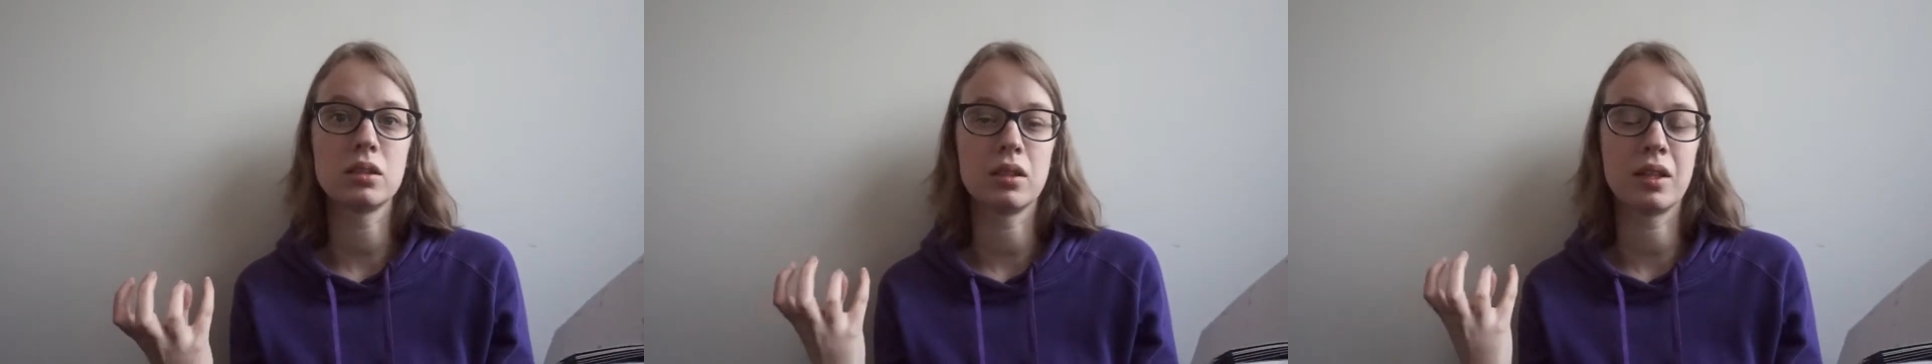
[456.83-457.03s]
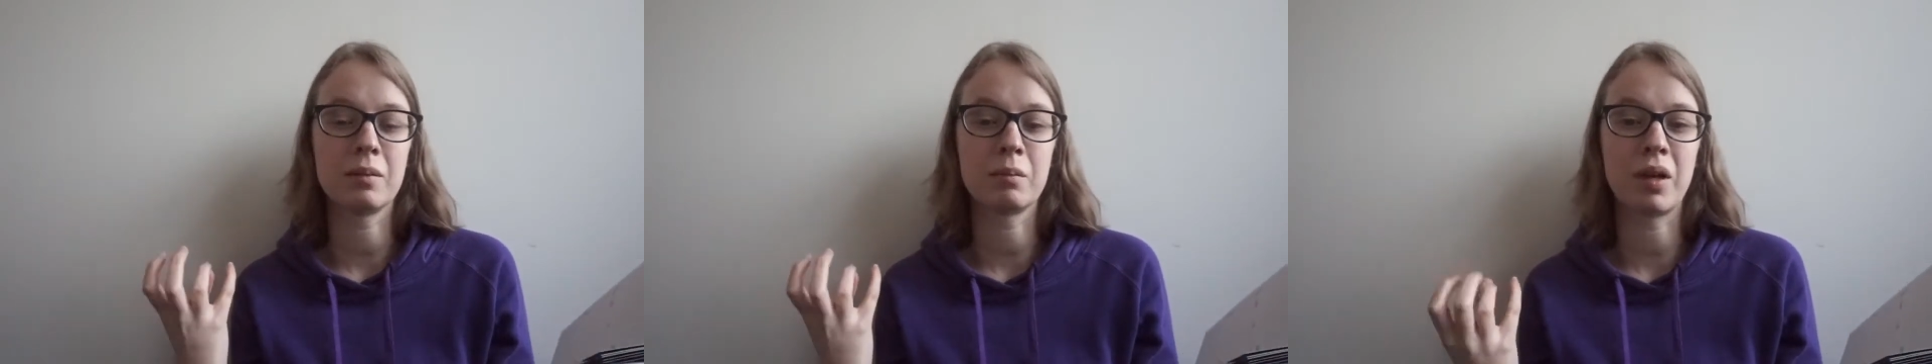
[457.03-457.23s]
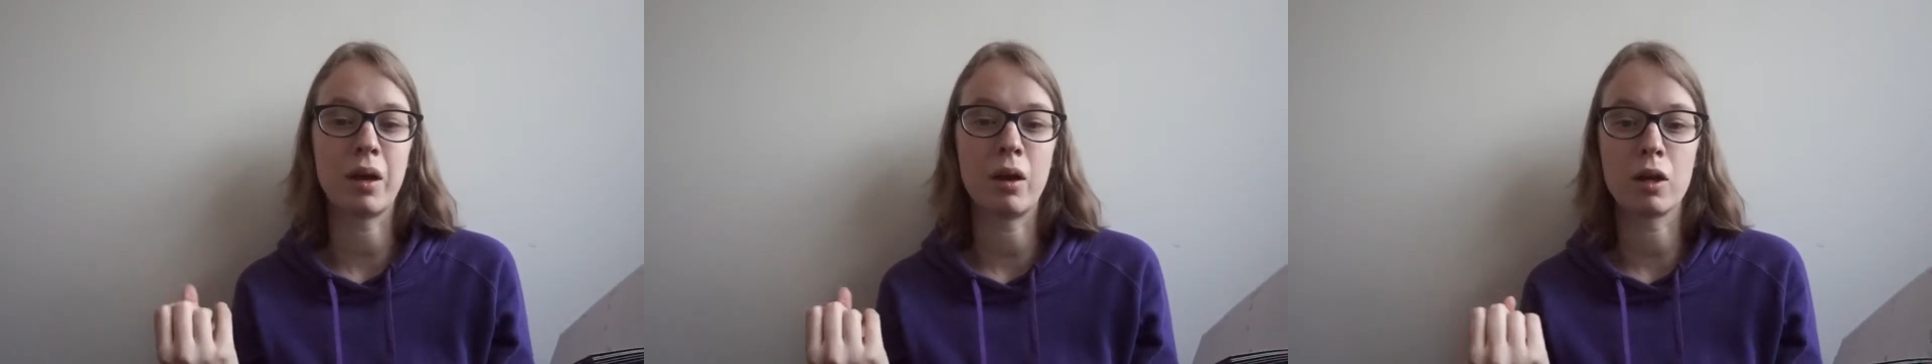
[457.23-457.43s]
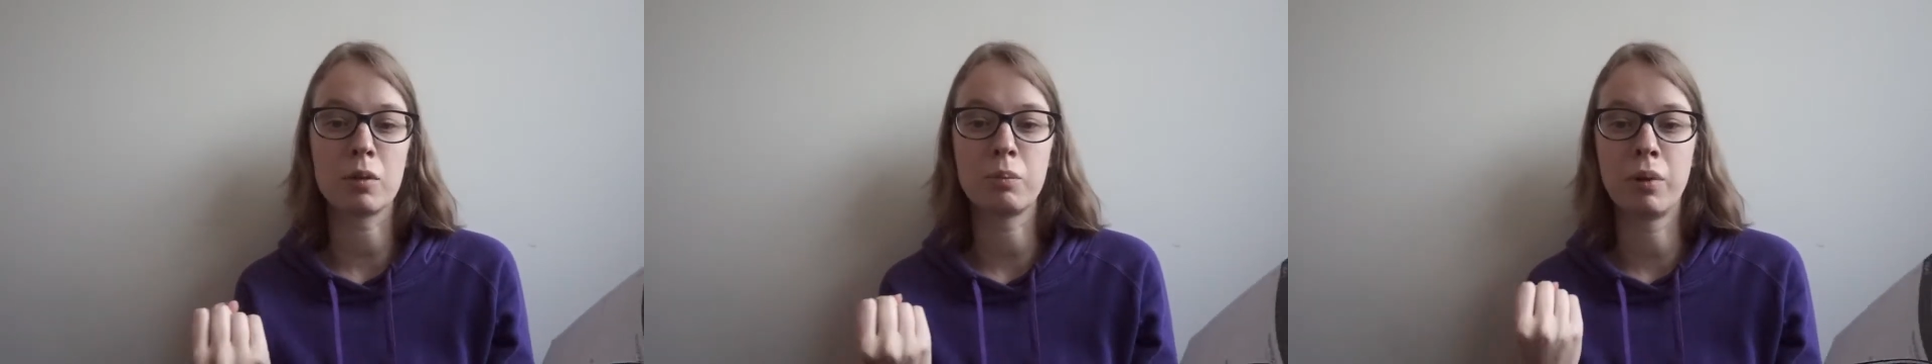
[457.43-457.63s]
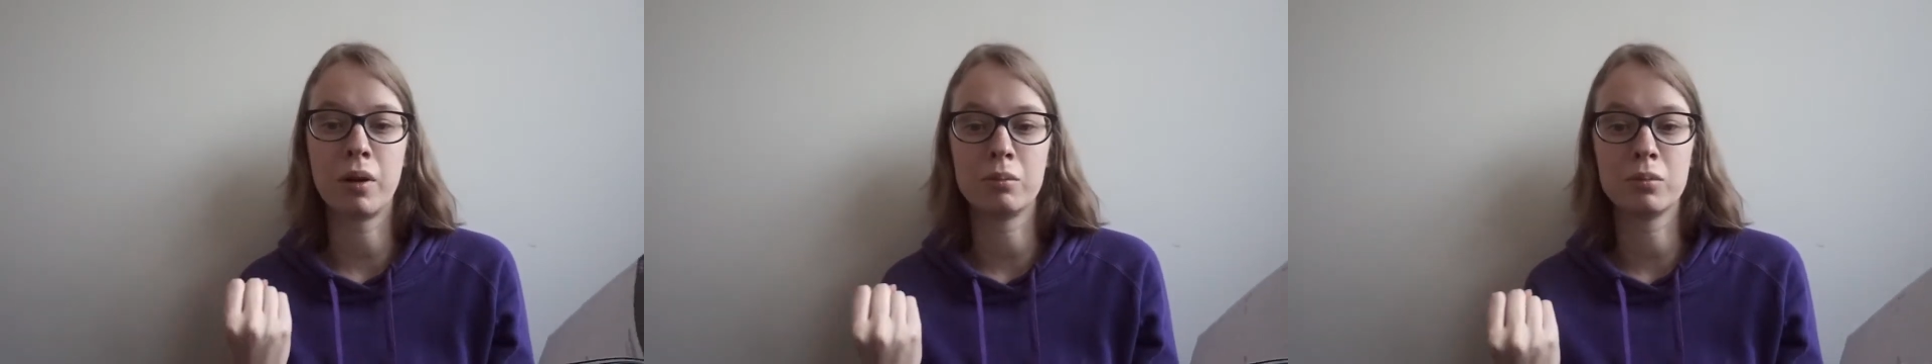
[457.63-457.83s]
my
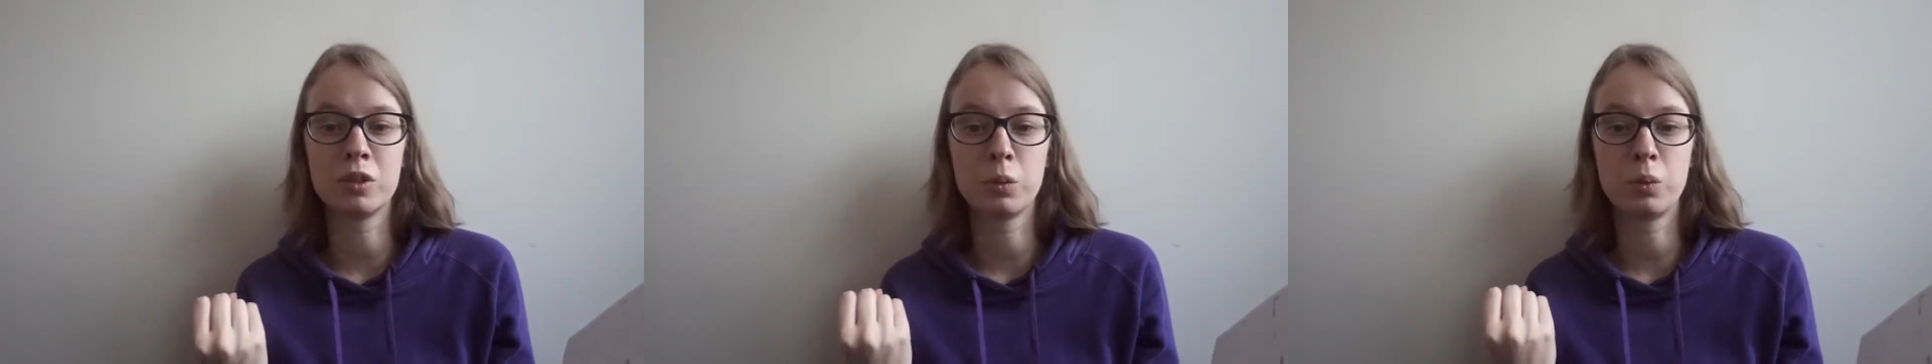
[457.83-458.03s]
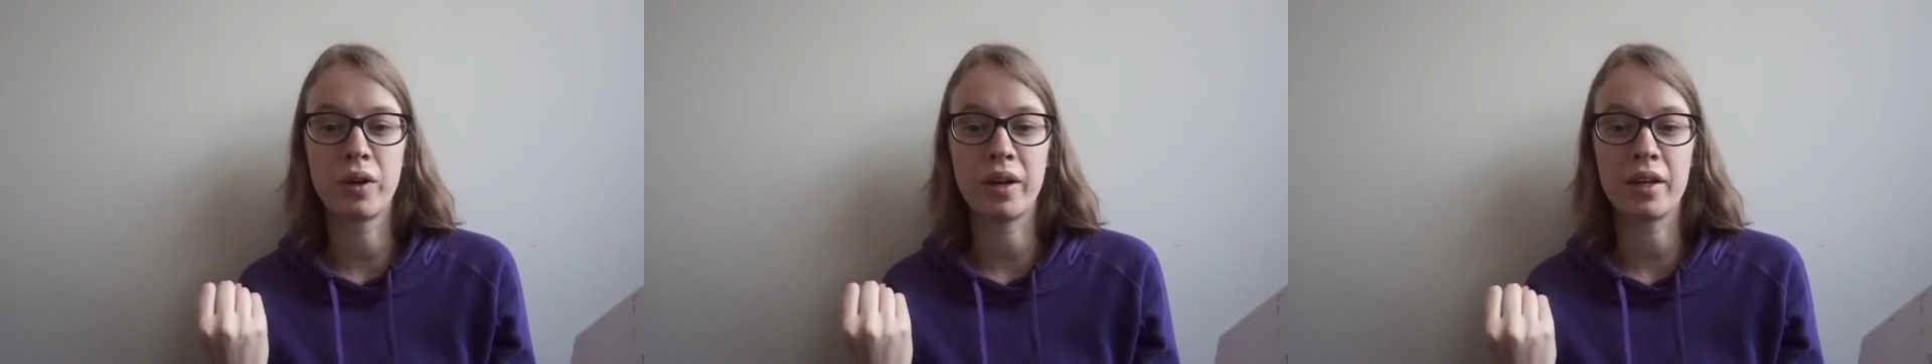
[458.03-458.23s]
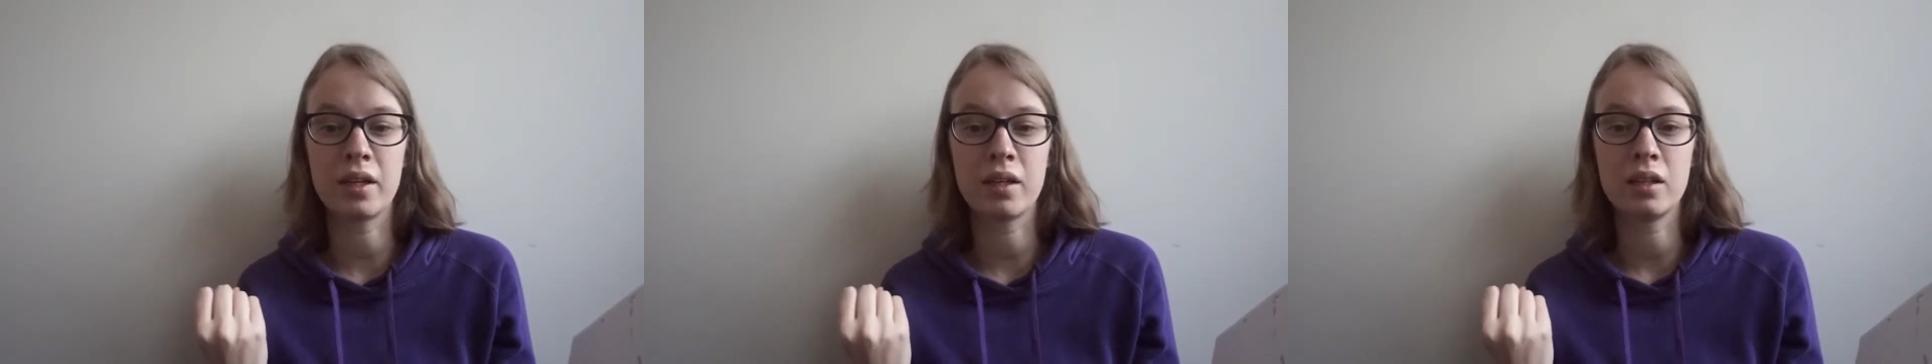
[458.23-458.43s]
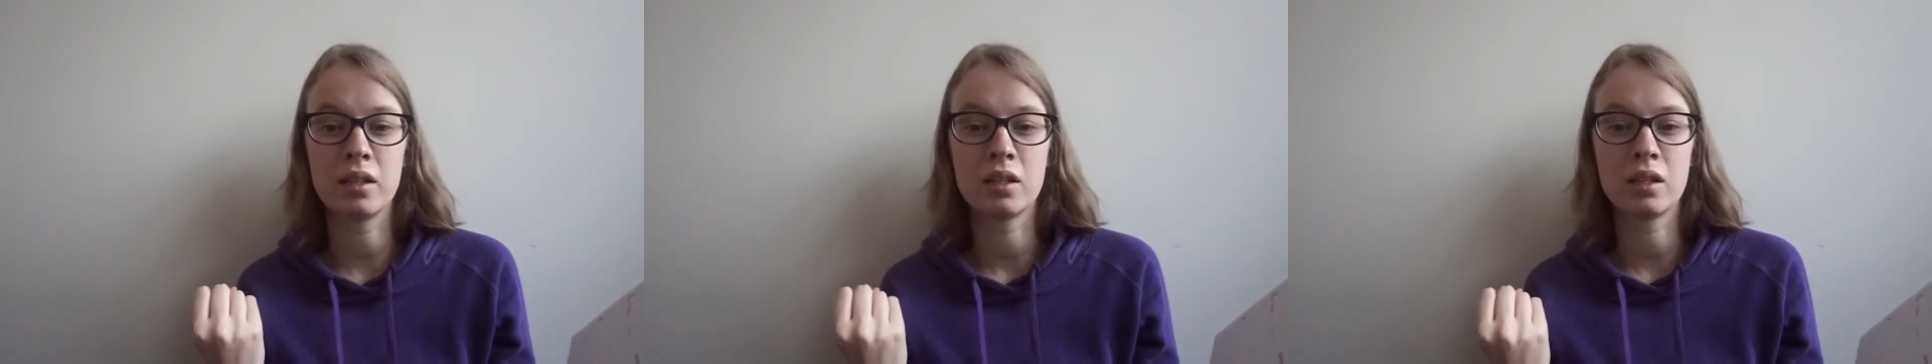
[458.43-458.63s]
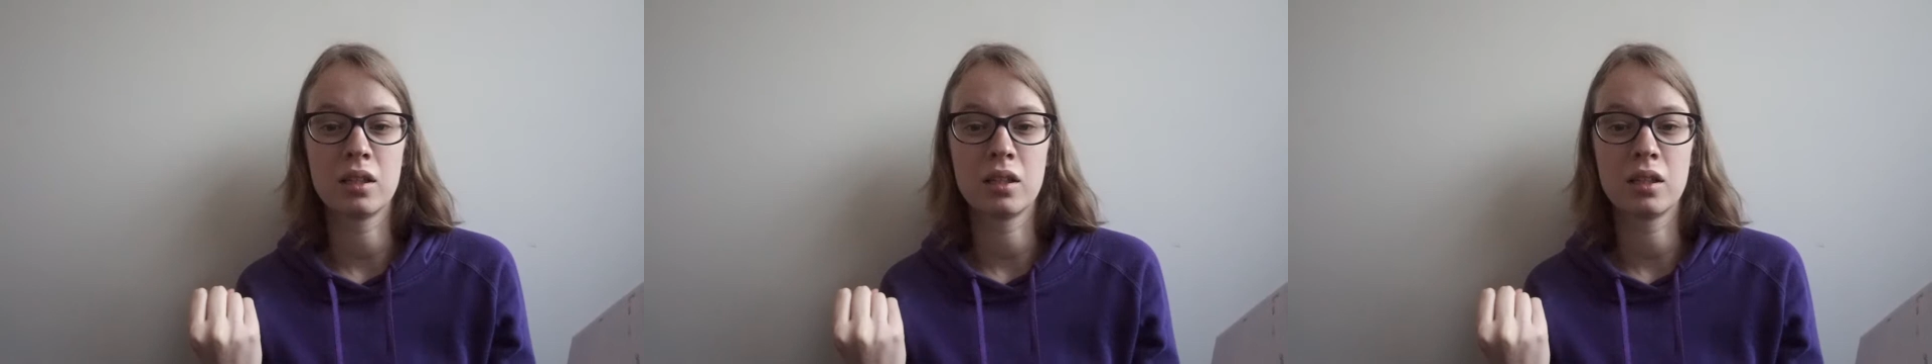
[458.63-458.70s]
heart pumped way